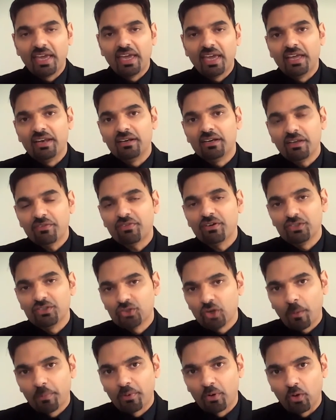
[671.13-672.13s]
in different
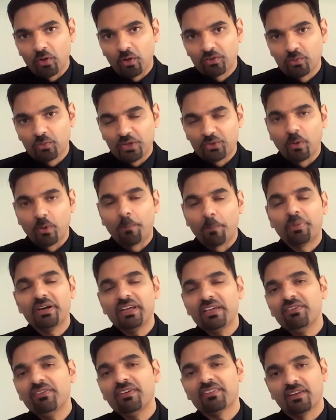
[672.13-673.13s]
job roles which were
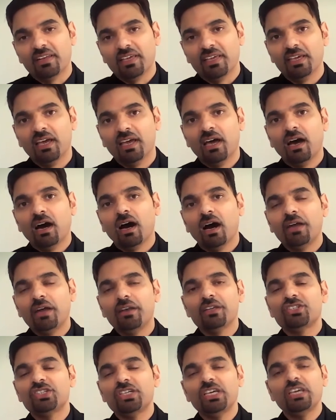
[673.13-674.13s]
previously
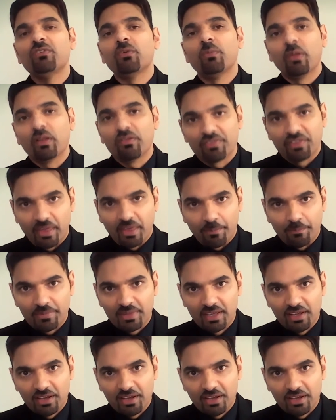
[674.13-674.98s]
unachievable for them.